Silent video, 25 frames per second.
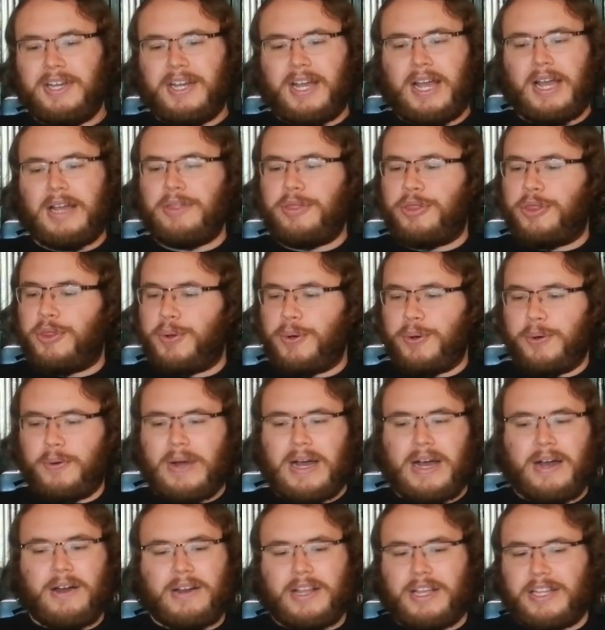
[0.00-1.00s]
And
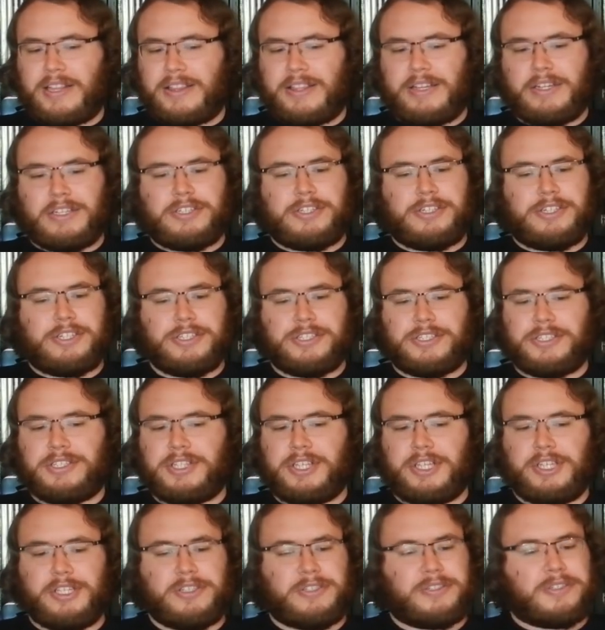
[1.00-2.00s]
throughout it, there's just
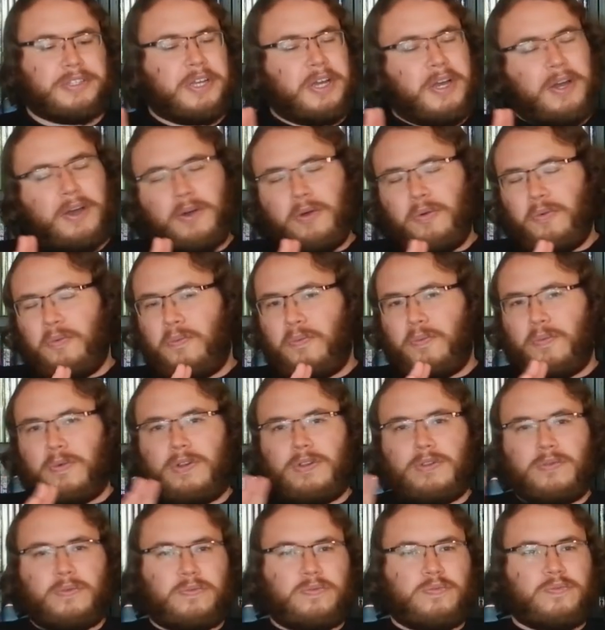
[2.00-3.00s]
these
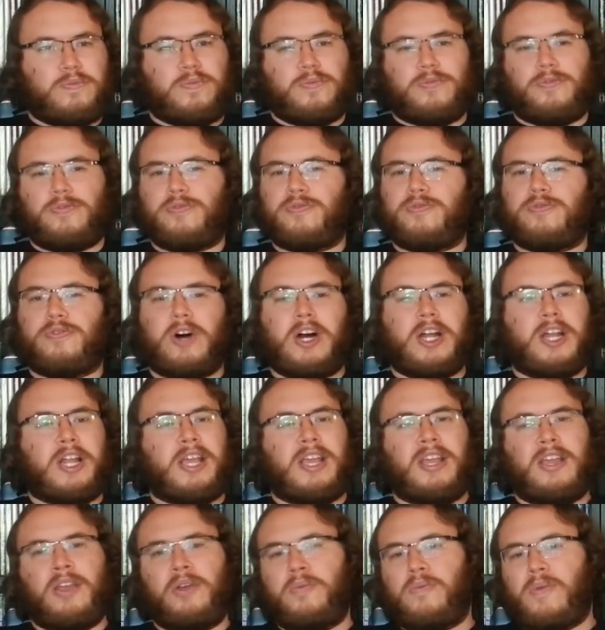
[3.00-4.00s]

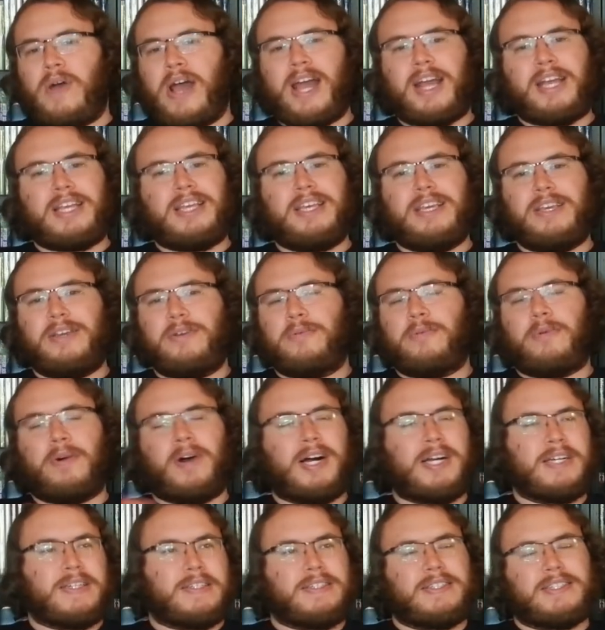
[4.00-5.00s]
funny, wacky,
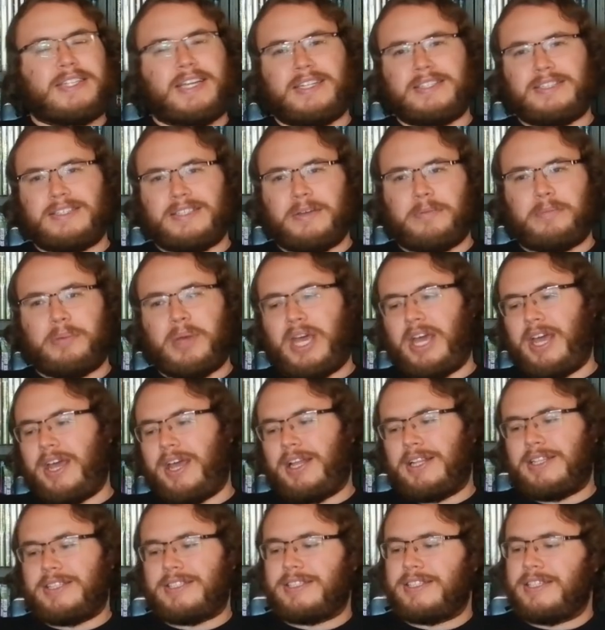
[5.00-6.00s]
wild
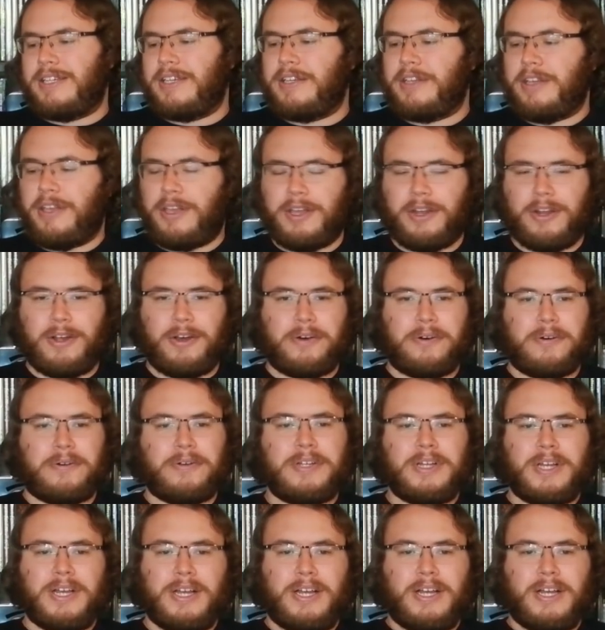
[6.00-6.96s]
escapades, you know?